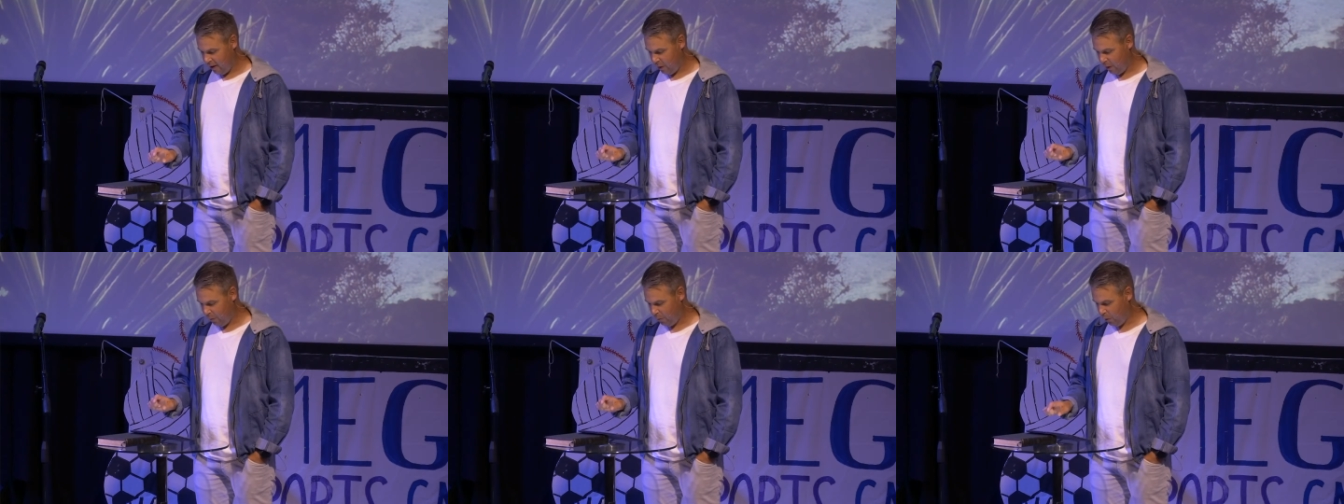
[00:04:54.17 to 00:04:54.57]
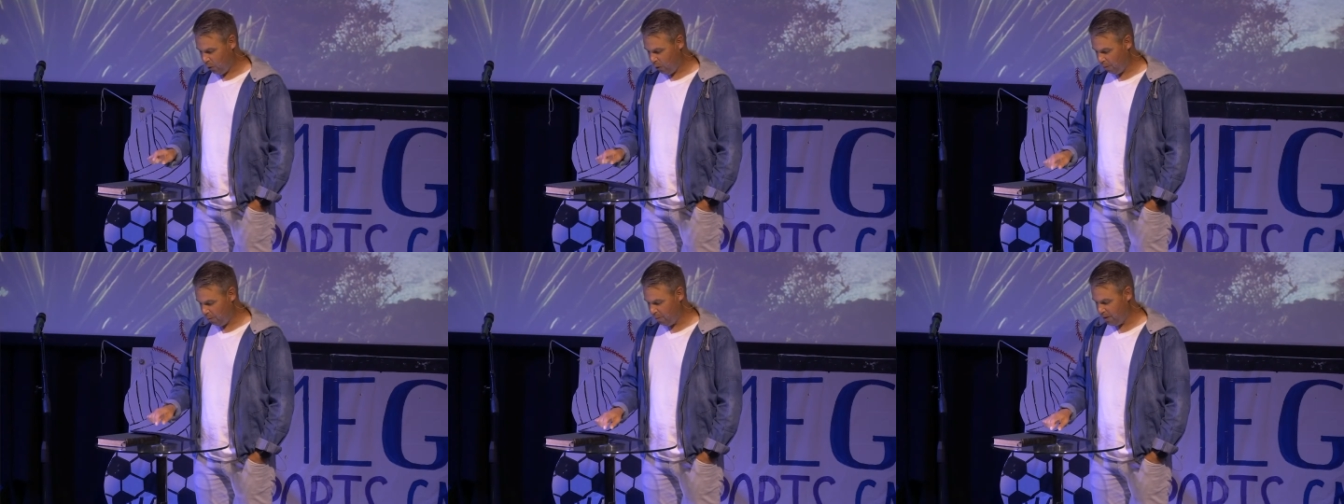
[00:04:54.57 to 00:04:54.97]
the
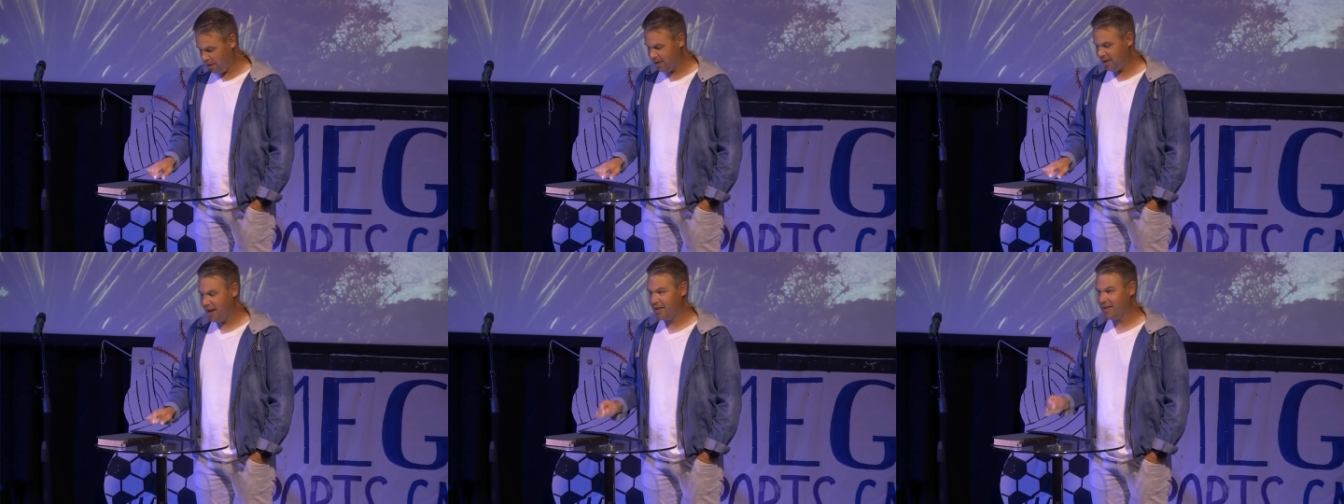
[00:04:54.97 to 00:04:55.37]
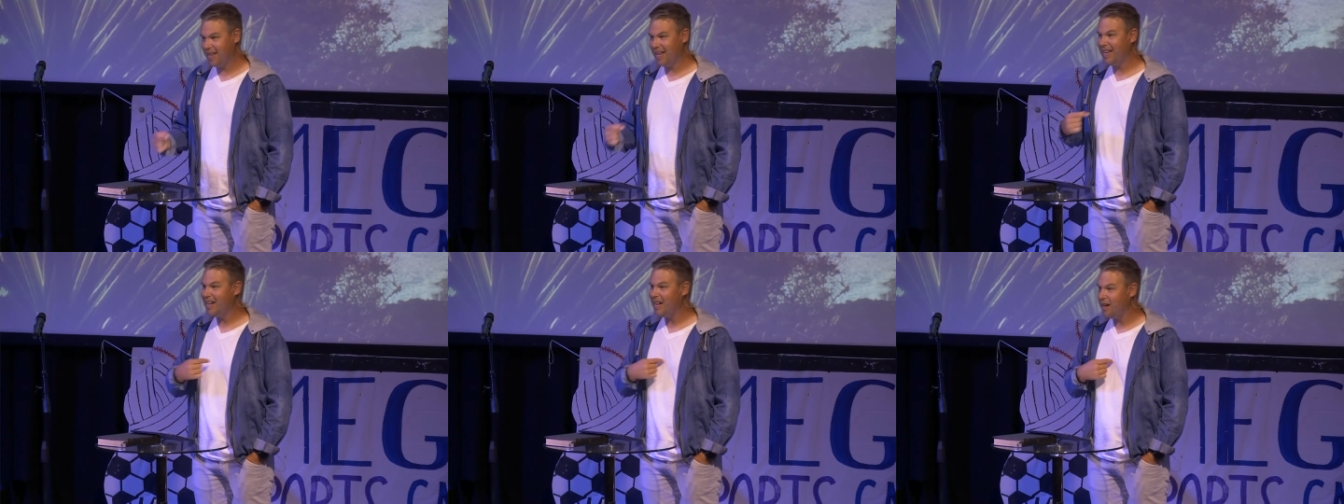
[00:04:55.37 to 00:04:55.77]
fool says
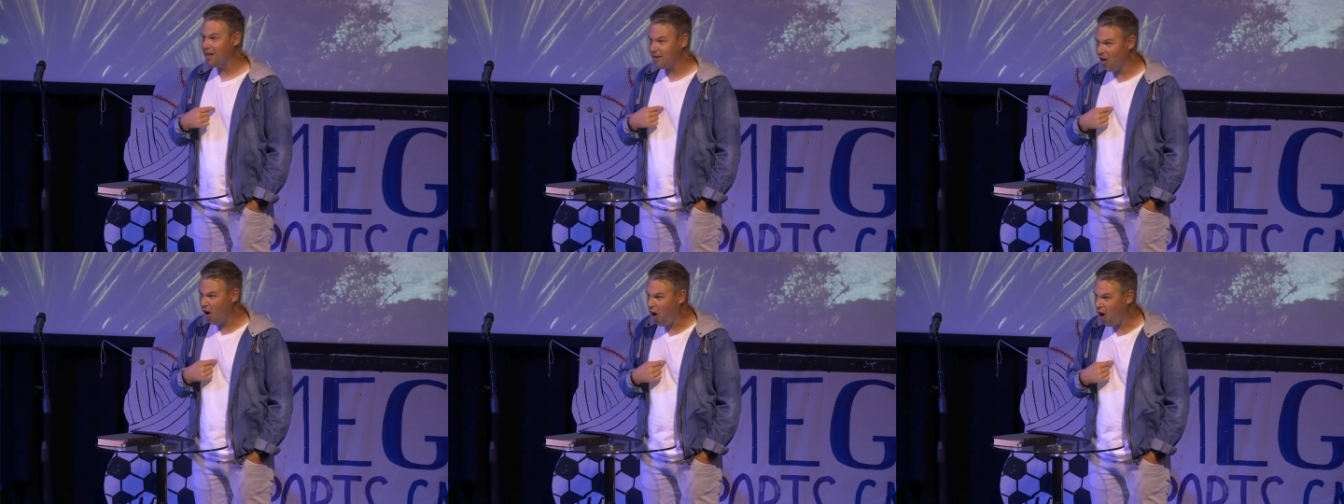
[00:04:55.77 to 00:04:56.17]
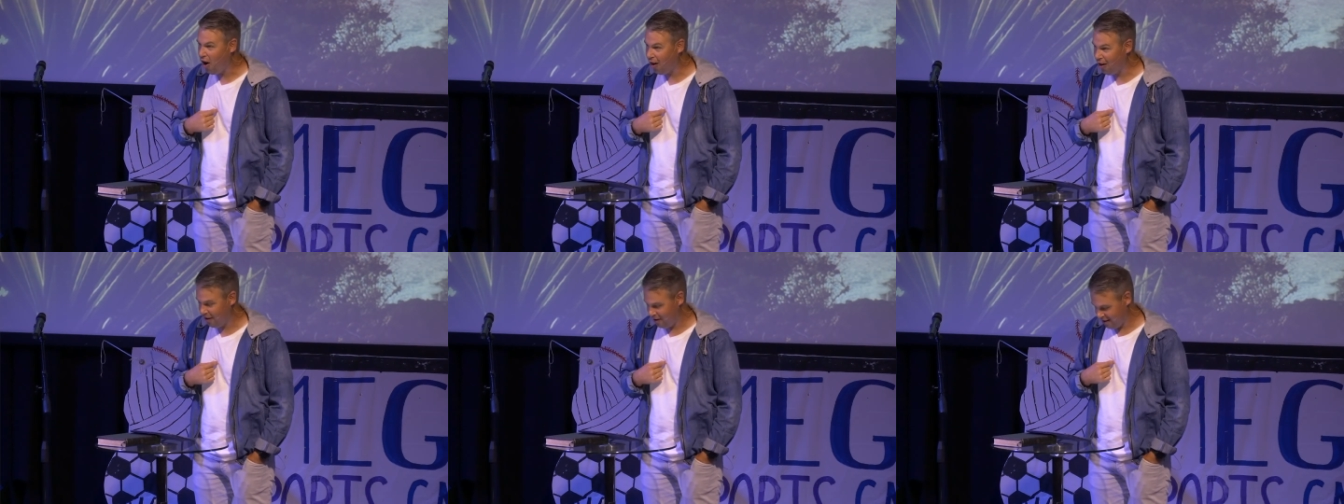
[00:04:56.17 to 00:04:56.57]
in his
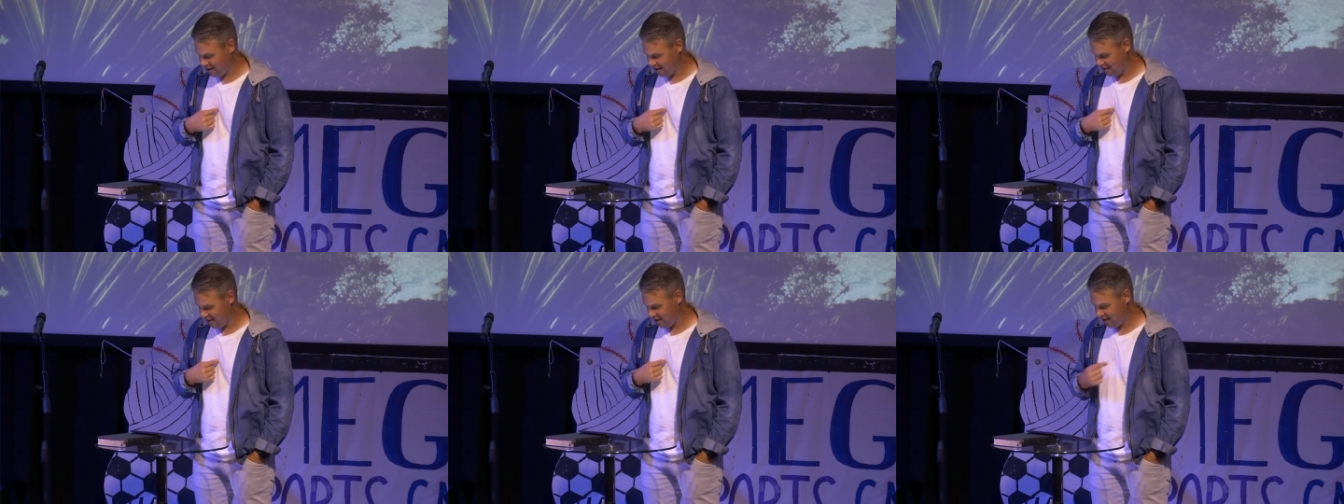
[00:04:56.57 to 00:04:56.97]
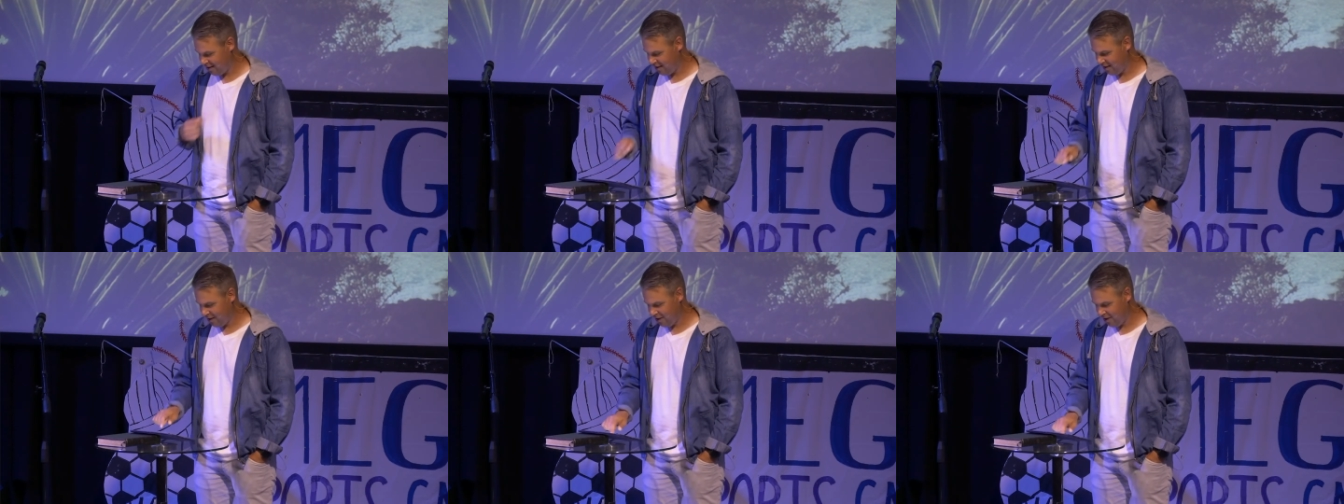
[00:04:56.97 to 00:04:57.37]
heart,
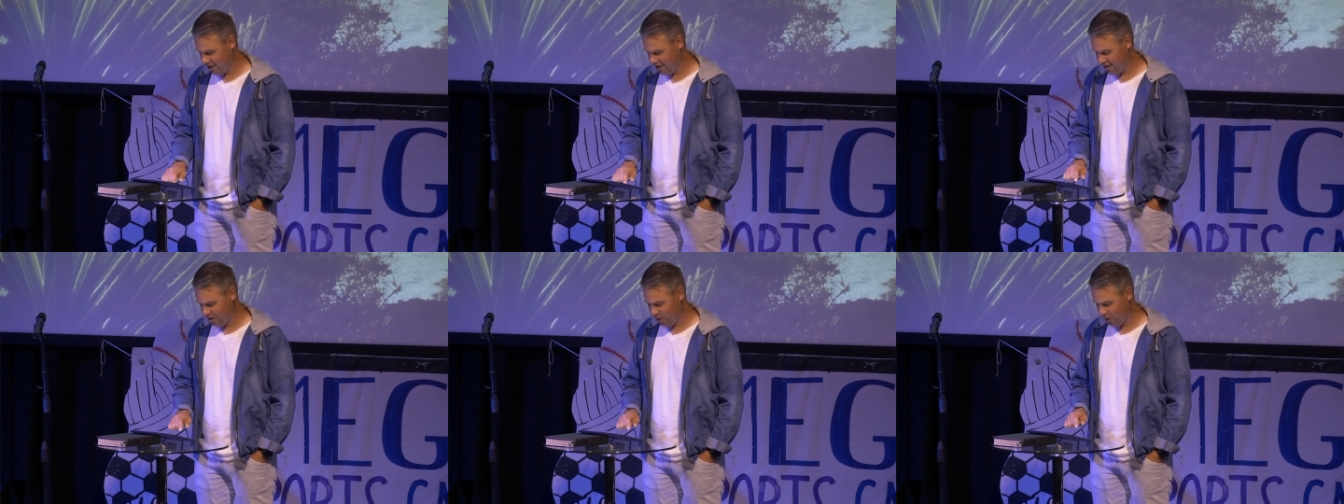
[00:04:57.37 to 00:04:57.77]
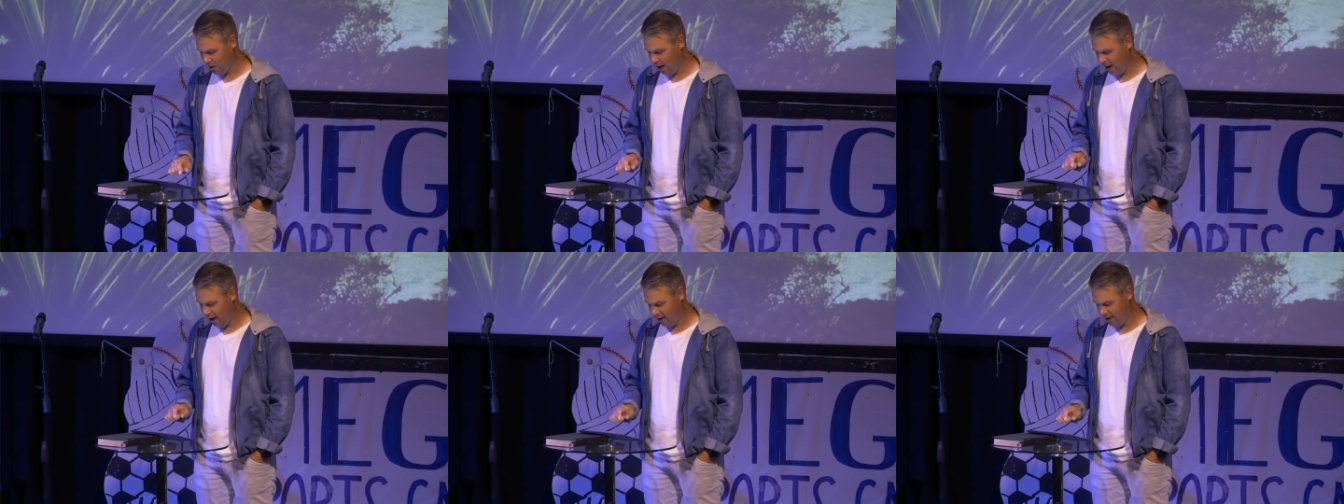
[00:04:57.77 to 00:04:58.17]
there is no
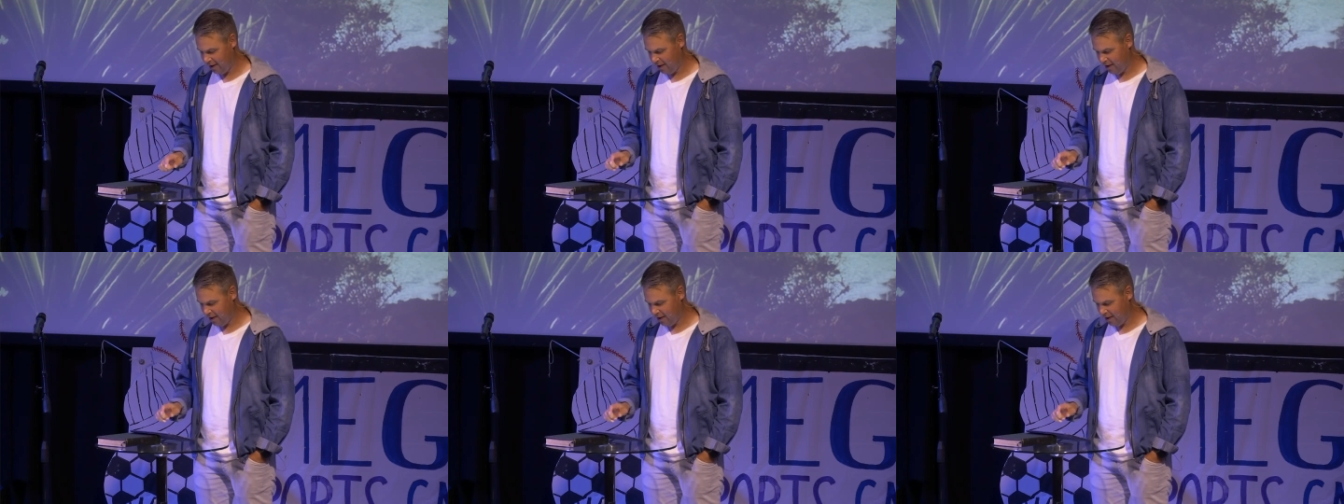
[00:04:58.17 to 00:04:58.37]
God.